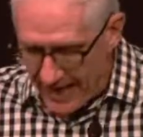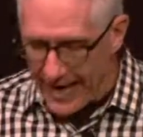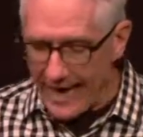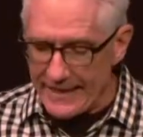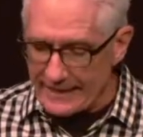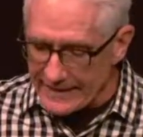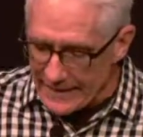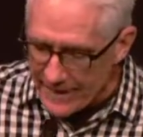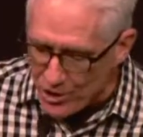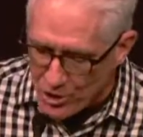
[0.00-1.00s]
and he's
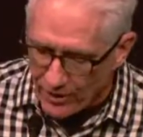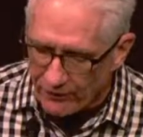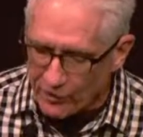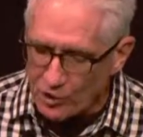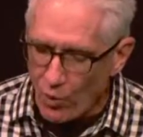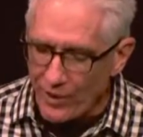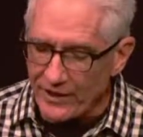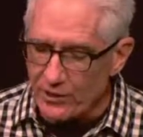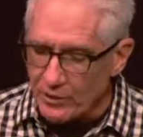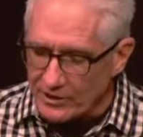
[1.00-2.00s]
teaching. Verse
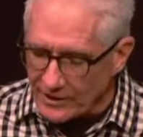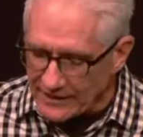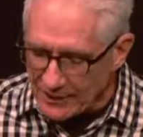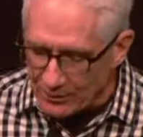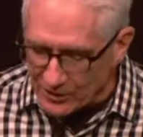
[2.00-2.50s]
22 says, They were